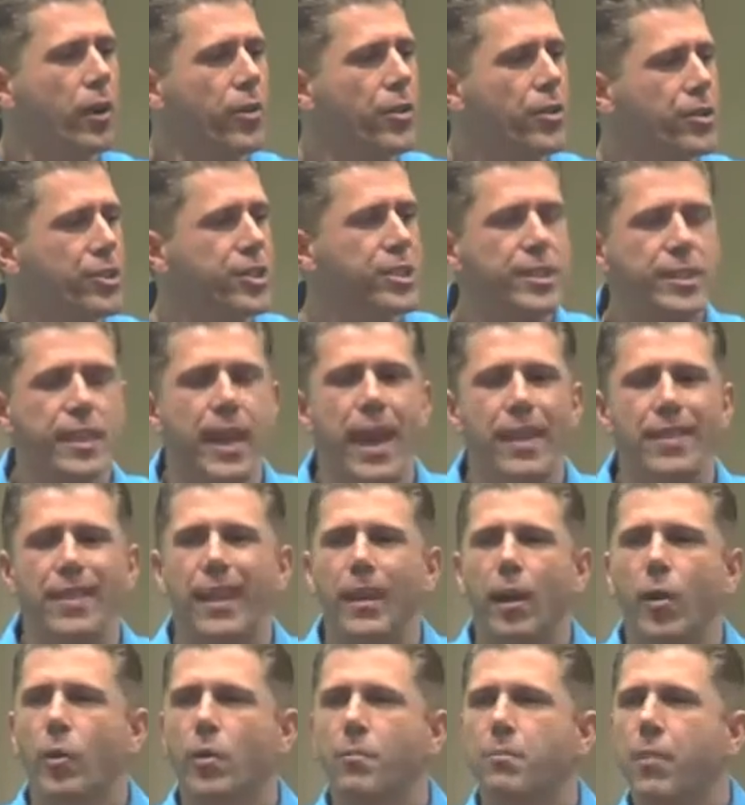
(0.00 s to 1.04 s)
understand
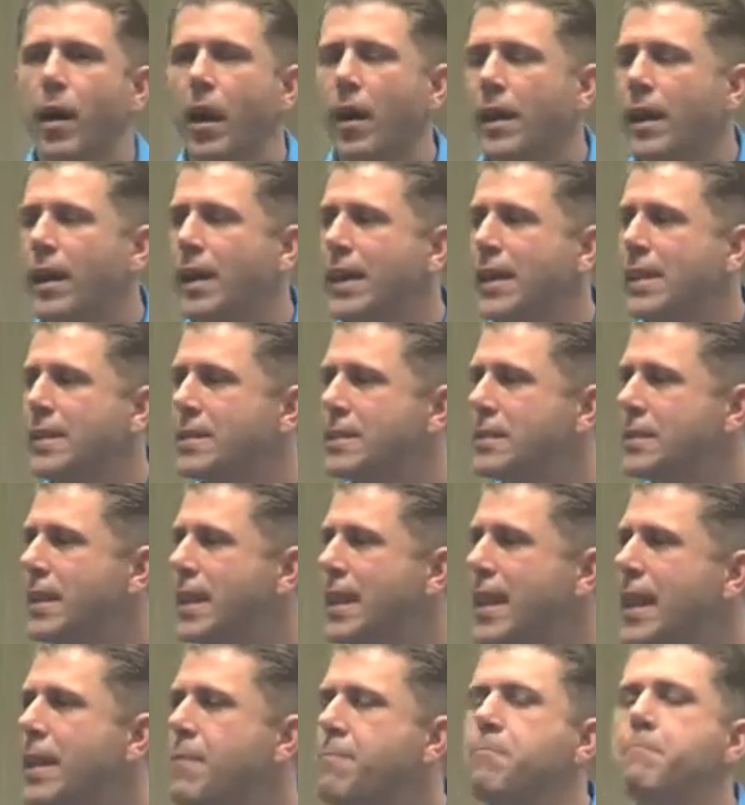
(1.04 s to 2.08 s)
that our body is
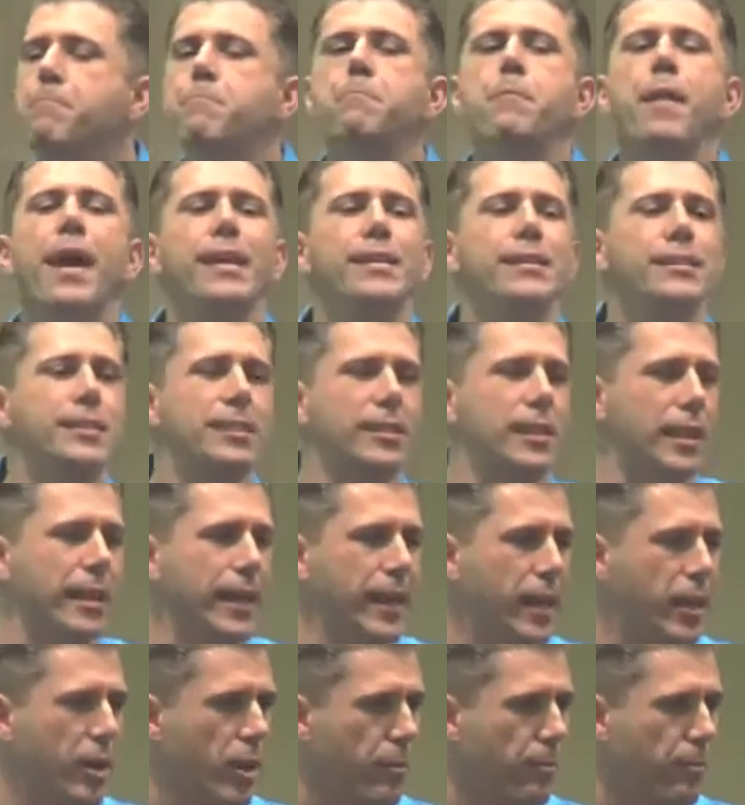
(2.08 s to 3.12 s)

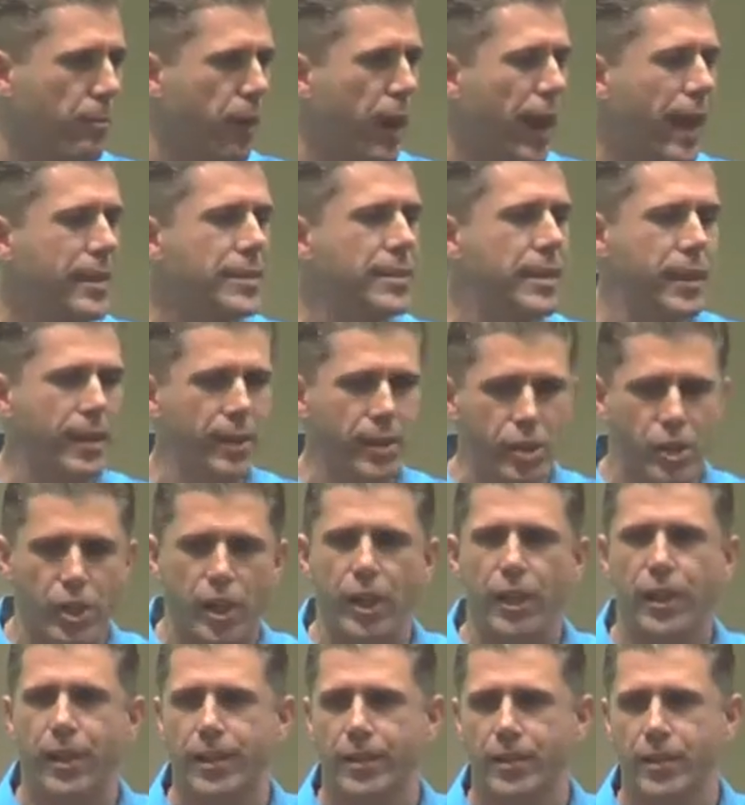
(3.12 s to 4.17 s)
immensely complex and
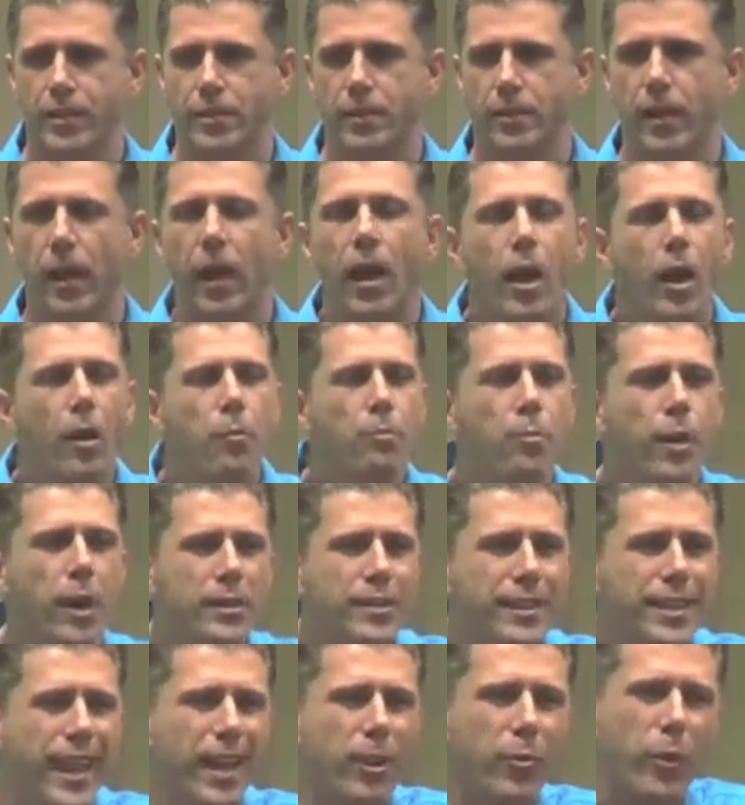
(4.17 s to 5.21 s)
ingenious.
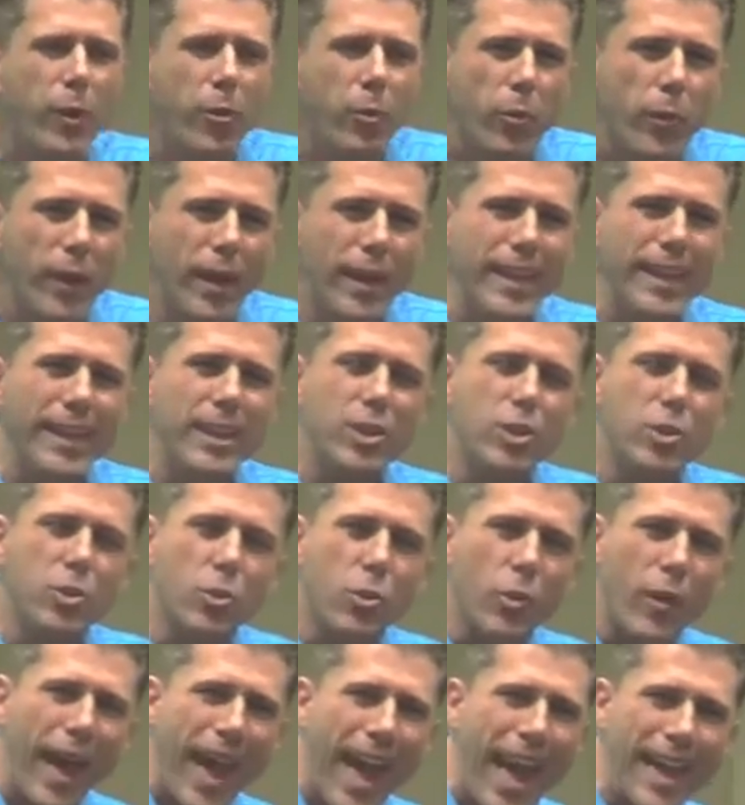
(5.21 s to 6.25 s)
But can we really
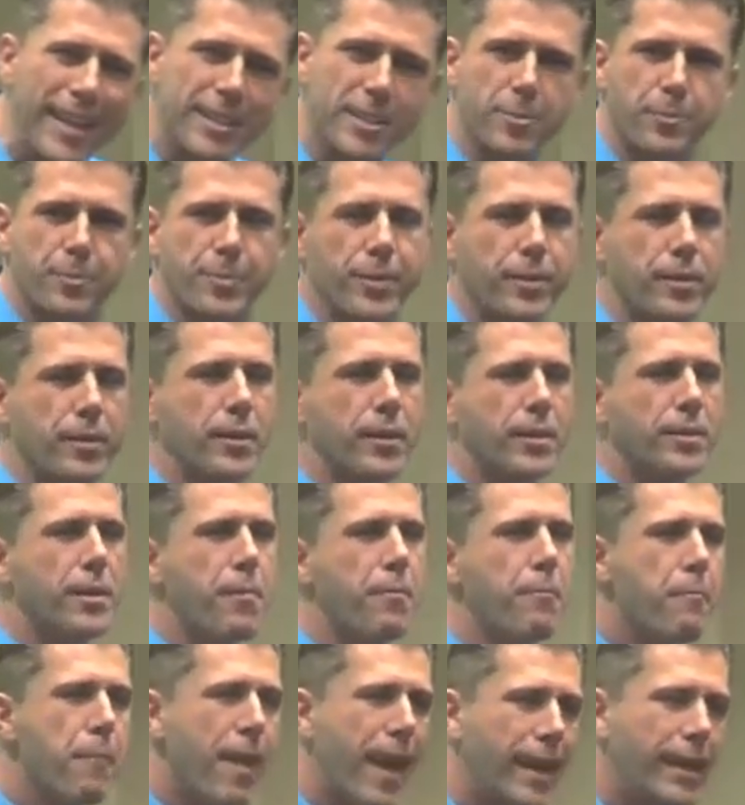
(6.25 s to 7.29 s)
grasp the
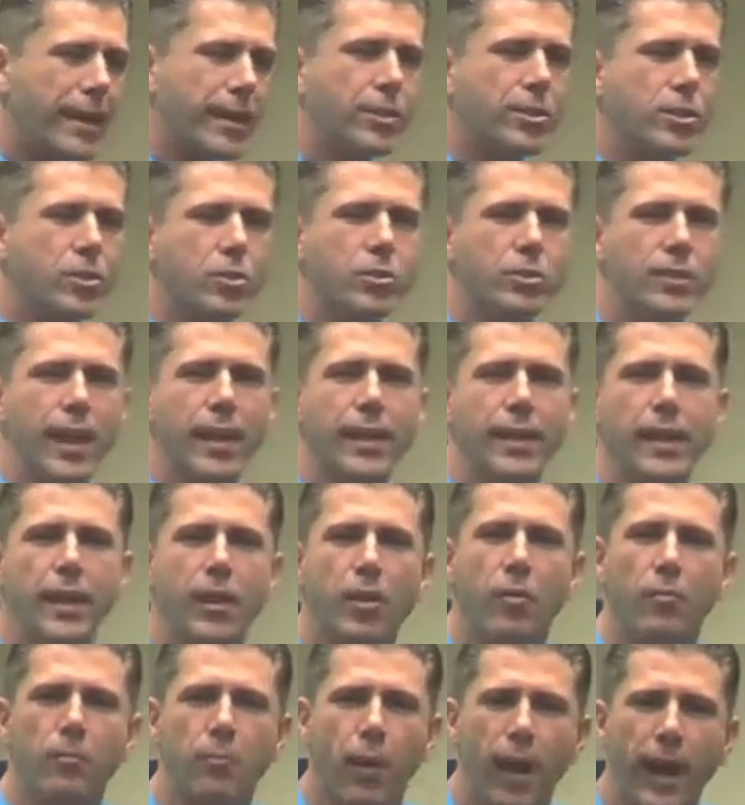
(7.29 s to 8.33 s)
magnitude and the
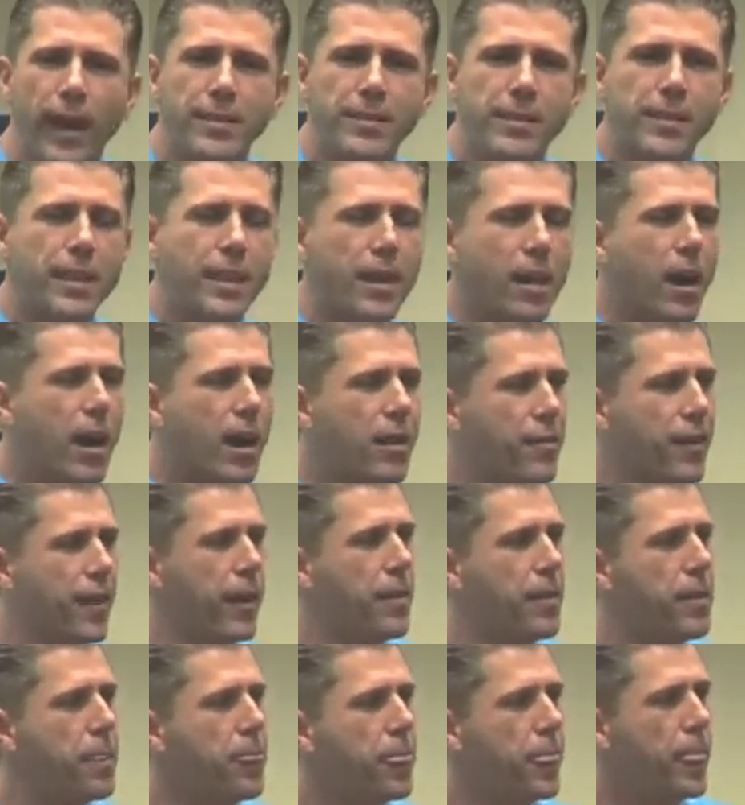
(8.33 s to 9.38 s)
complexity of it?
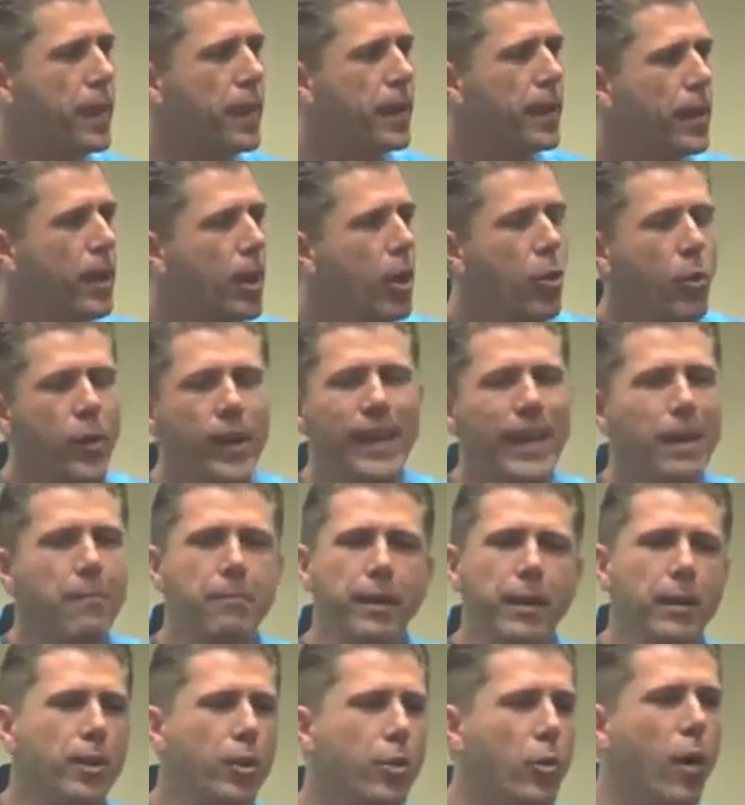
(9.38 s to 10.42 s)
We can
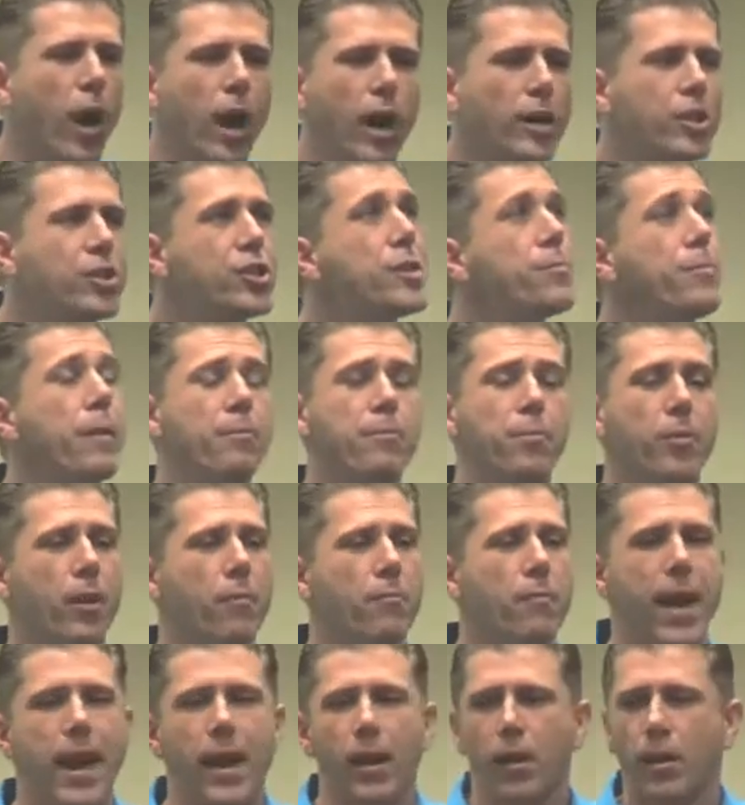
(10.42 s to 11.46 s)
build a rocket ship and put a
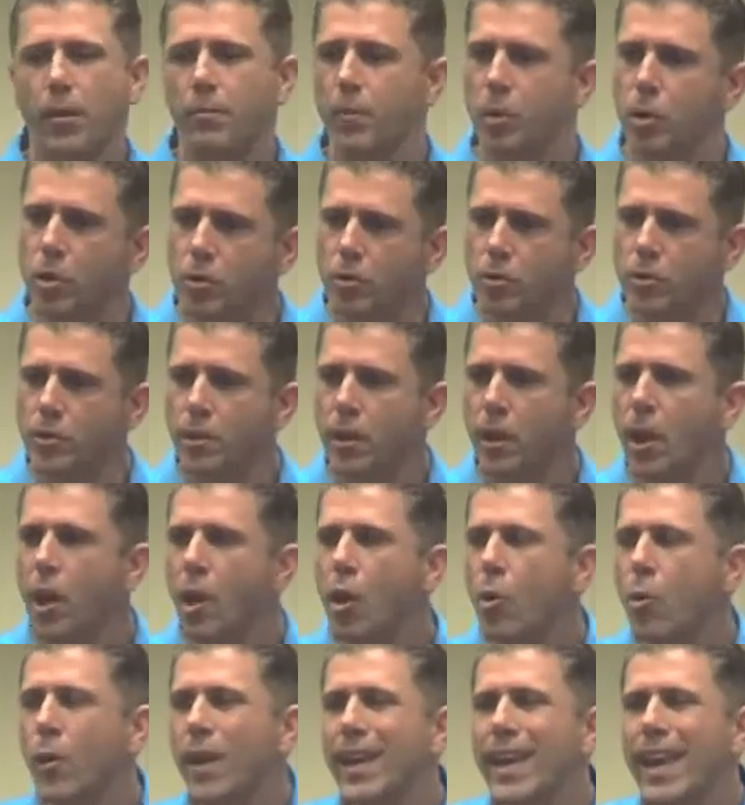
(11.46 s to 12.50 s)
man on the moon.
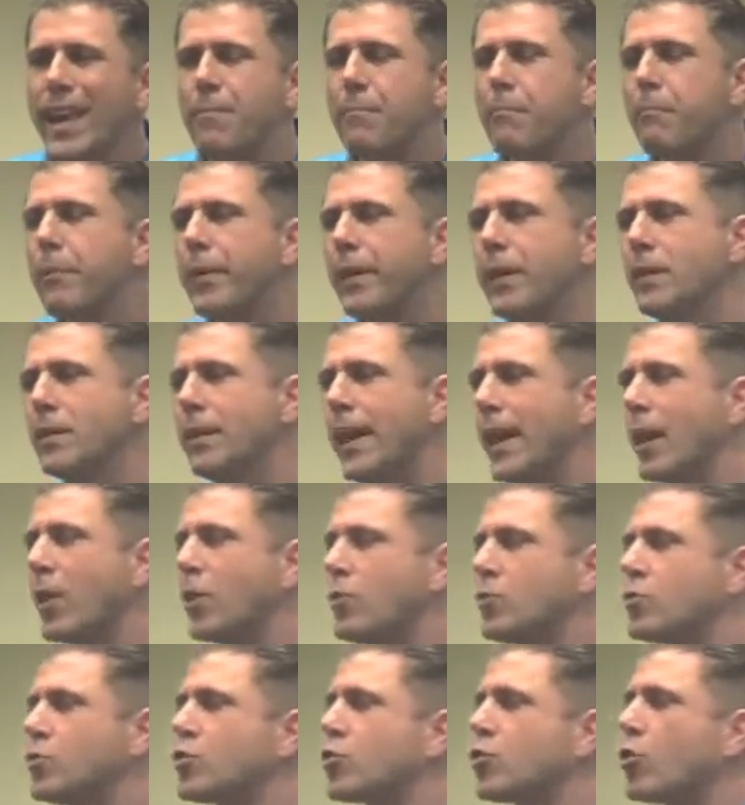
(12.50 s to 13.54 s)
We can build and
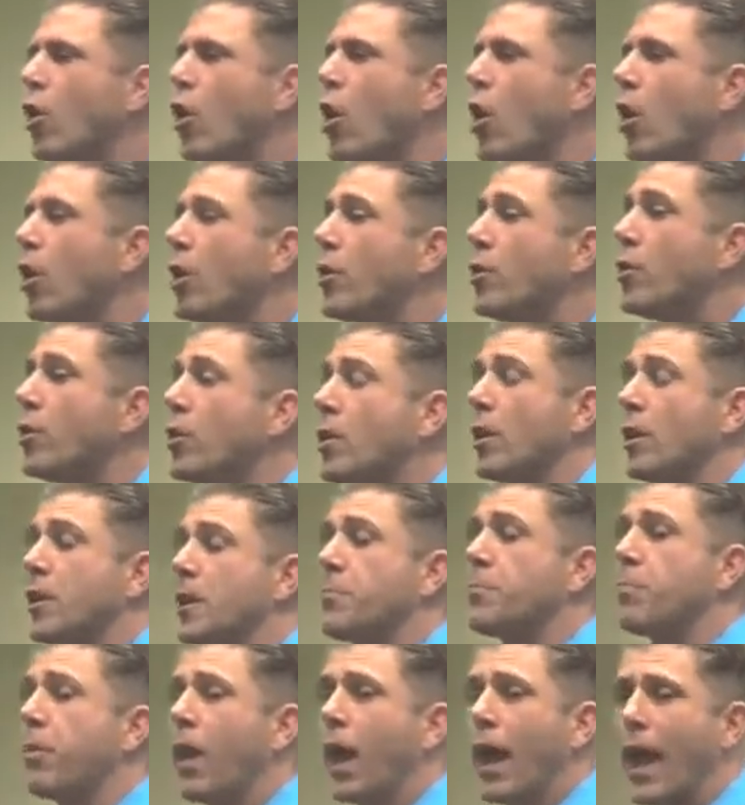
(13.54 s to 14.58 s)
control a nuclear
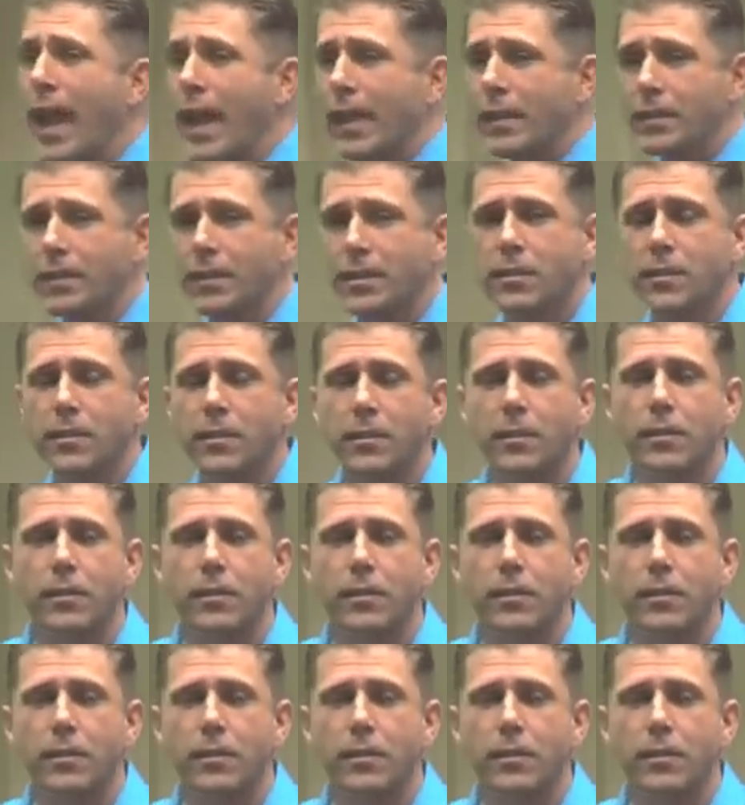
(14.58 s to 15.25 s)
plant,